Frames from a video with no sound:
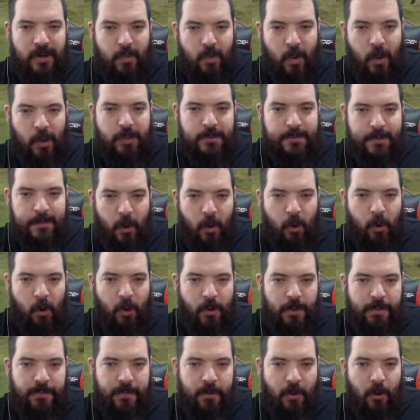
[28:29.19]
Wasp
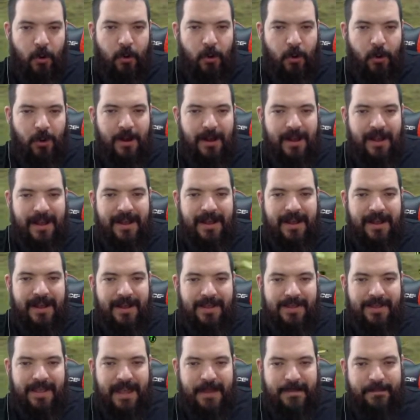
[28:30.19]
or Thor,
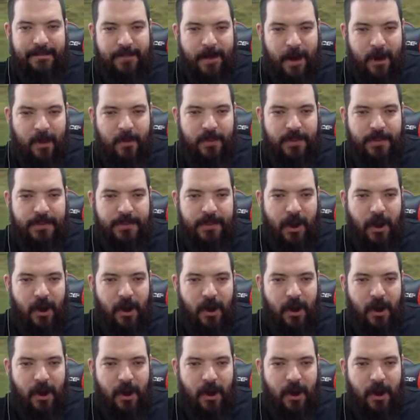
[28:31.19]
they both